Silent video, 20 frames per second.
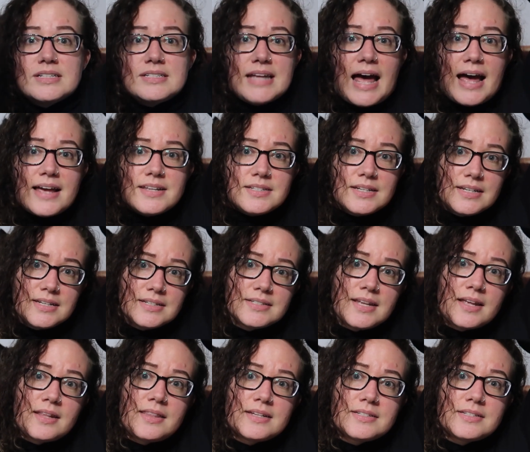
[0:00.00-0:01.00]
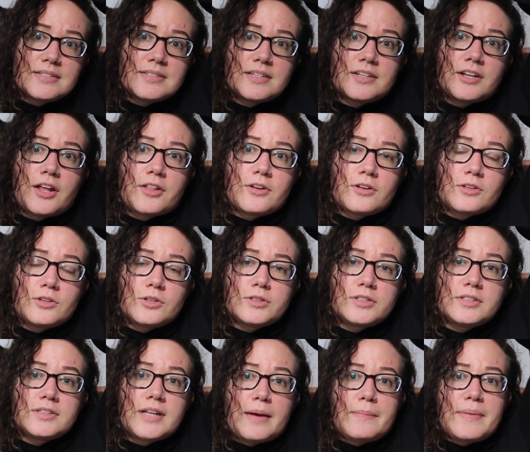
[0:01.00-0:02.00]
sizes. This is another
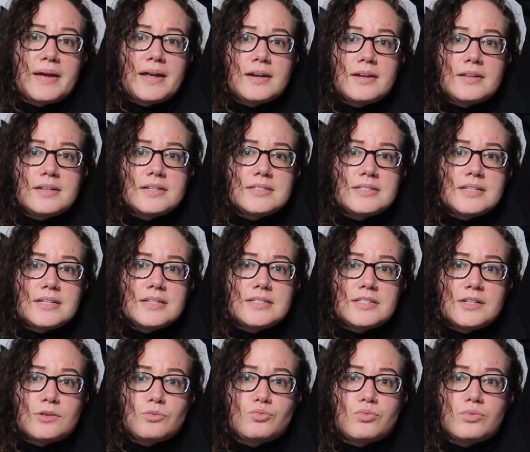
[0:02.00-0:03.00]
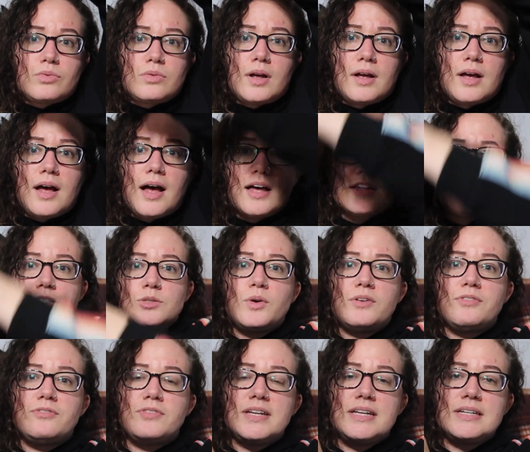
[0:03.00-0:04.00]
Lululemon. This is the
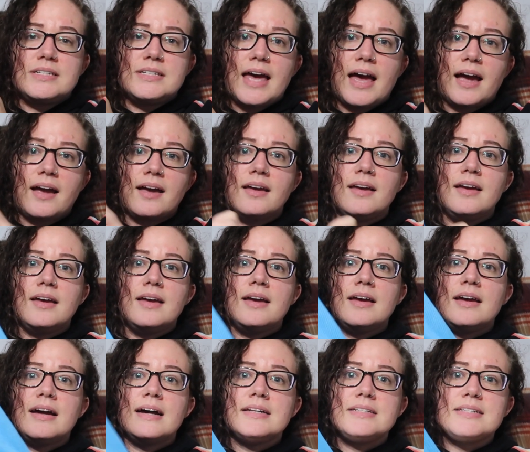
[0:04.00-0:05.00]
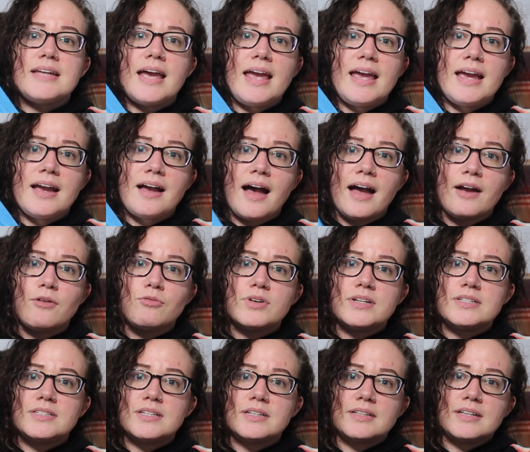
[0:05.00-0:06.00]
Swiftly Tech Tank. I
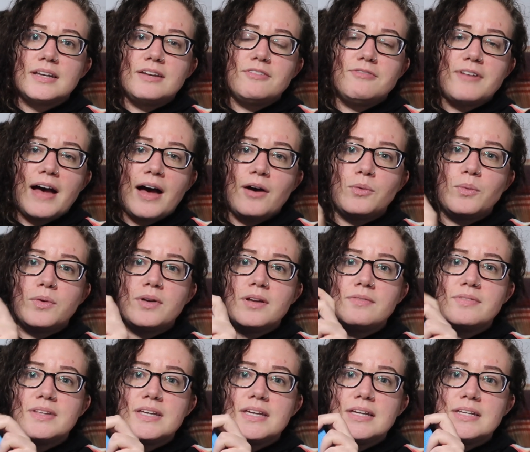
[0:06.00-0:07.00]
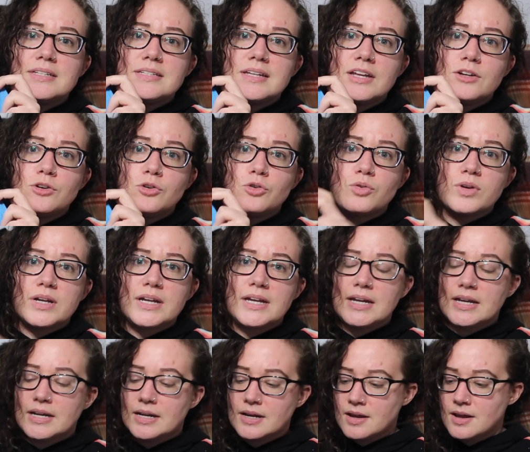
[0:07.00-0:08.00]
recently found one of these in
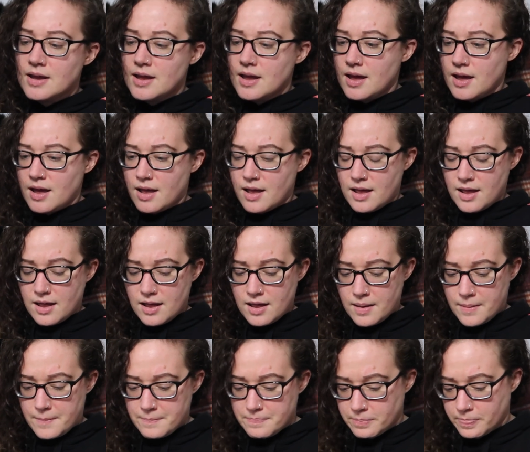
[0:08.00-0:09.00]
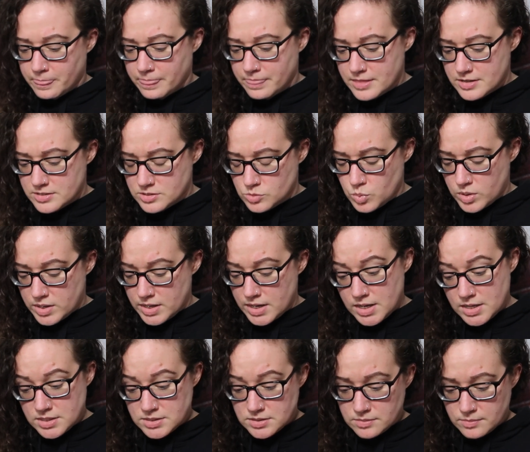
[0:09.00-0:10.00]
green. This one
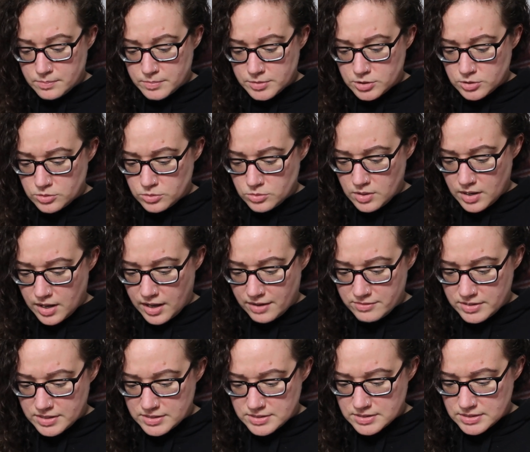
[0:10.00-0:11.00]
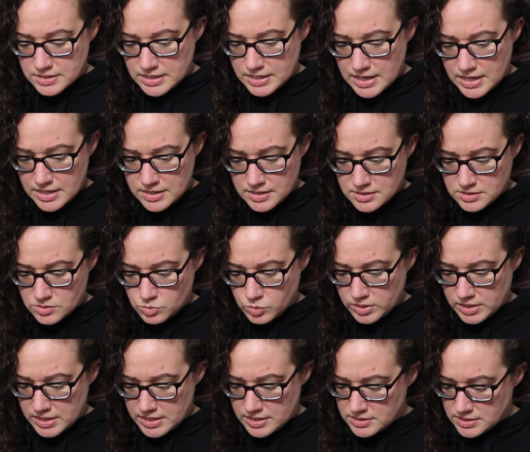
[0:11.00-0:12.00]
is blue, obviously, and this
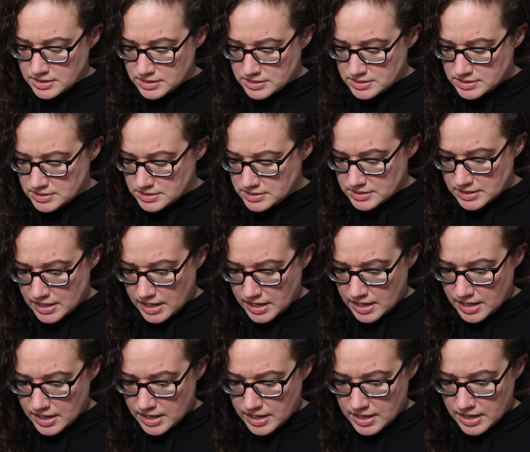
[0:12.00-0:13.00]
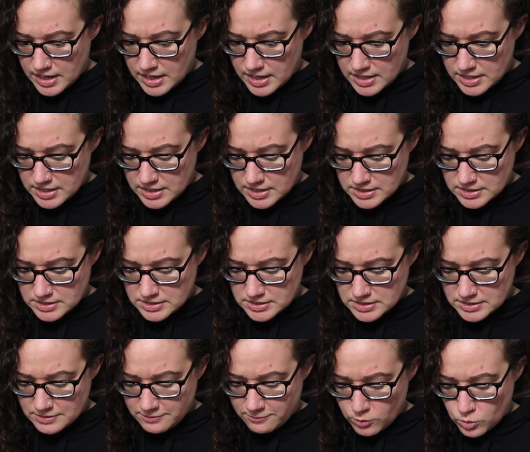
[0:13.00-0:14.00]
one is a
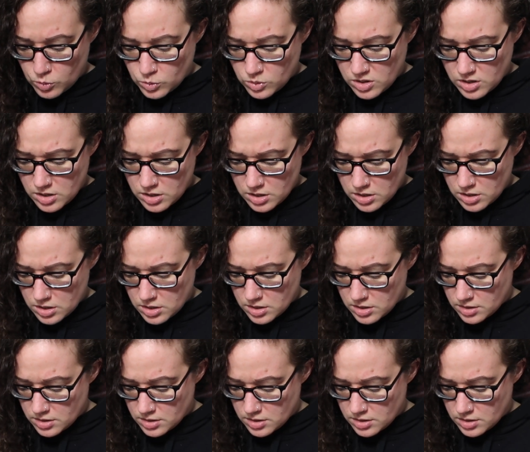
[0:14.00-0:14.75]
size 4.